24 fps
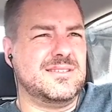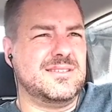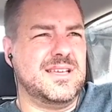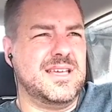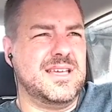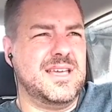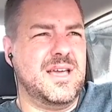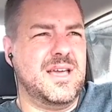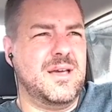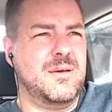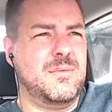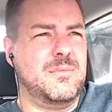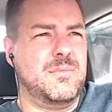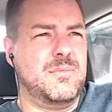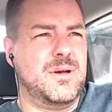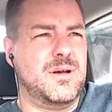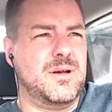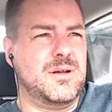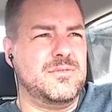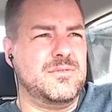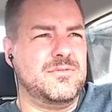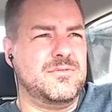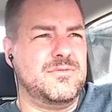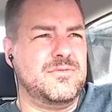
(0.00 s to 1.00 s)
DM
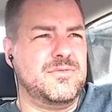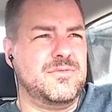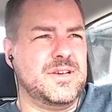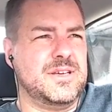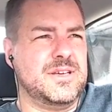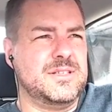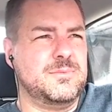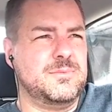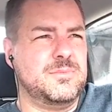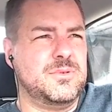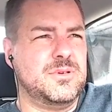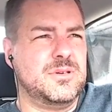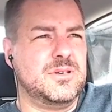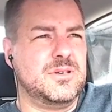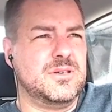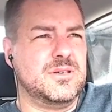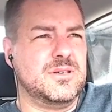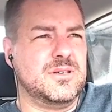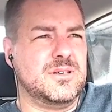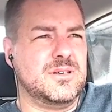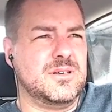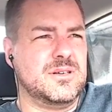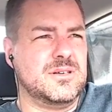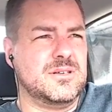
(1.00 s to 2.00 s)
on Facebook
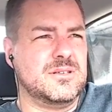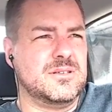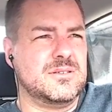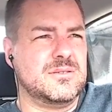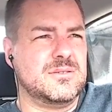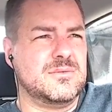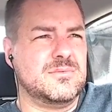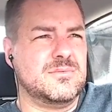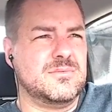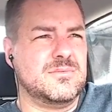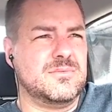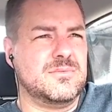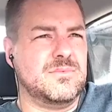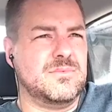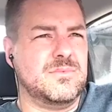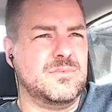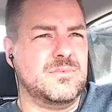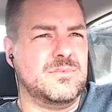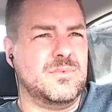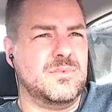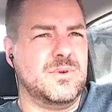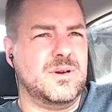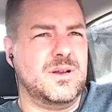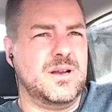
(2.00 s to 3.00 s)
or
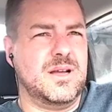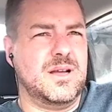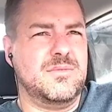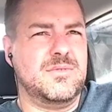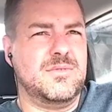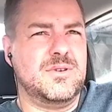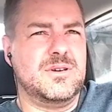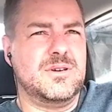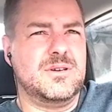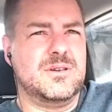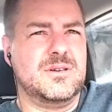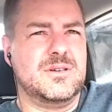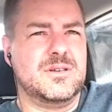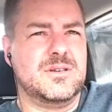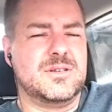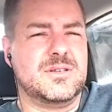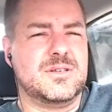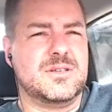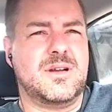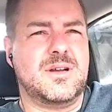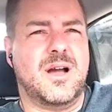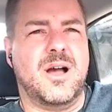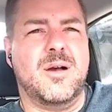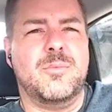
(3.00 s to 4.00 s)
whatever. You
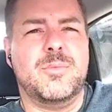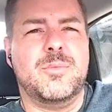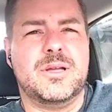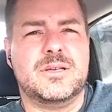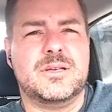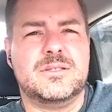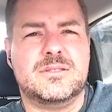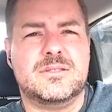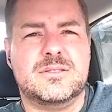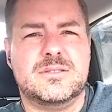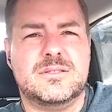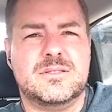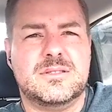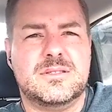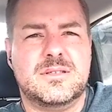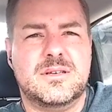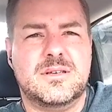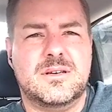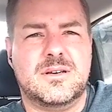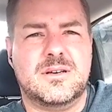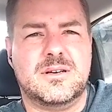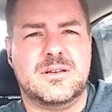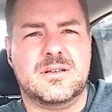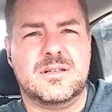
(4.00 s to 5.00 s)
can comment
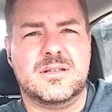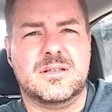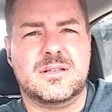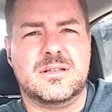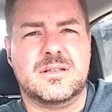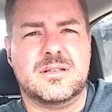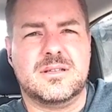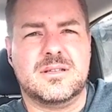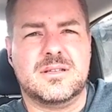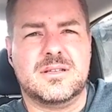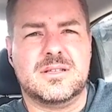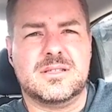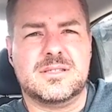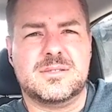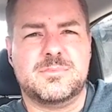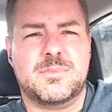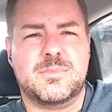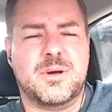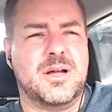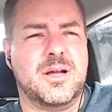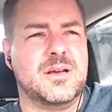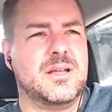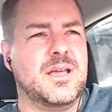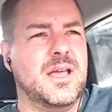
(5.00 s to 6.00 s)
on this
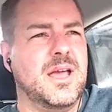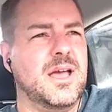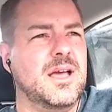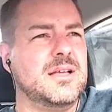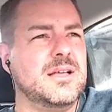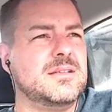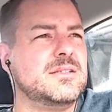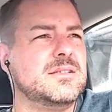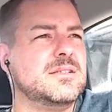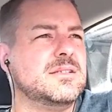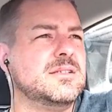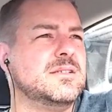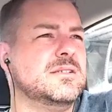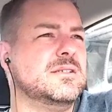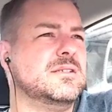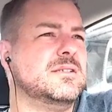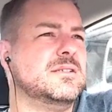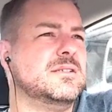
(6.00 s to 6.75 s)
podcast.